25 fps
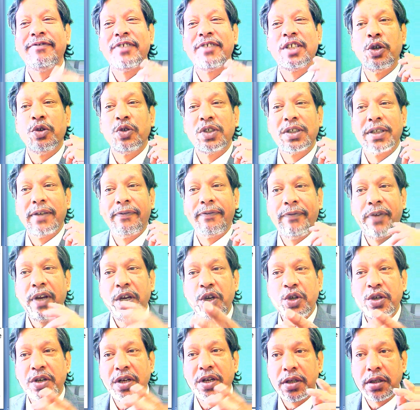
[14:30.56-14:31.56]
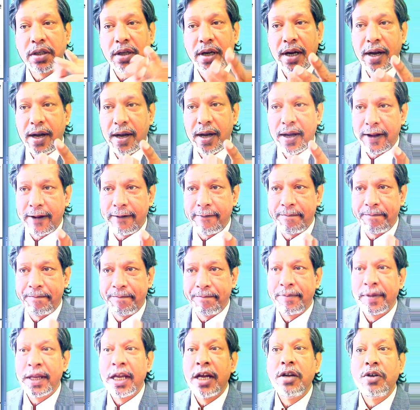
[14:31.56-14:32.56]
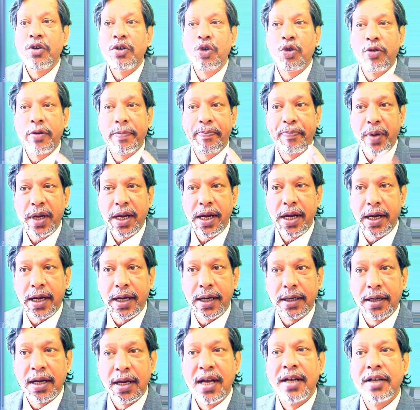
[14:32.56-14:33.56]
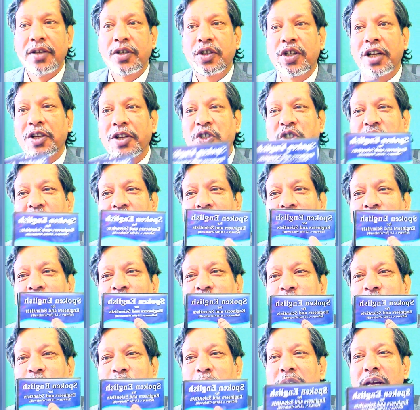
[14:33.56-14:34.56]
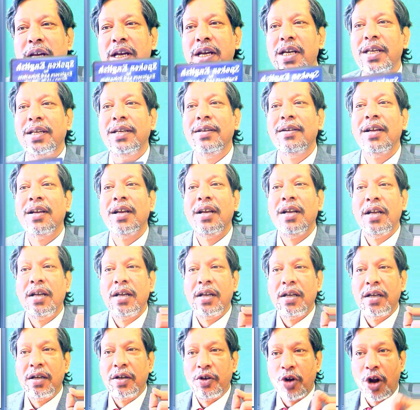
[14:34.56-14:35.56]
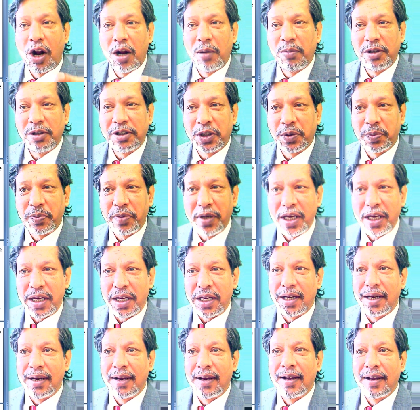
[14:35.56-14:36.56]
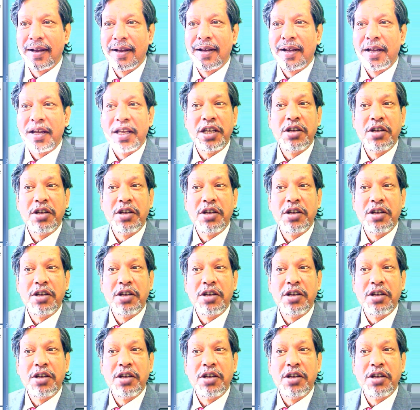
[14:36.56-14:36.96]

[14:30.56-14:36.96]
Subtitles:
It gives you sufficient time to repeat. It's got slow speed, normal speed.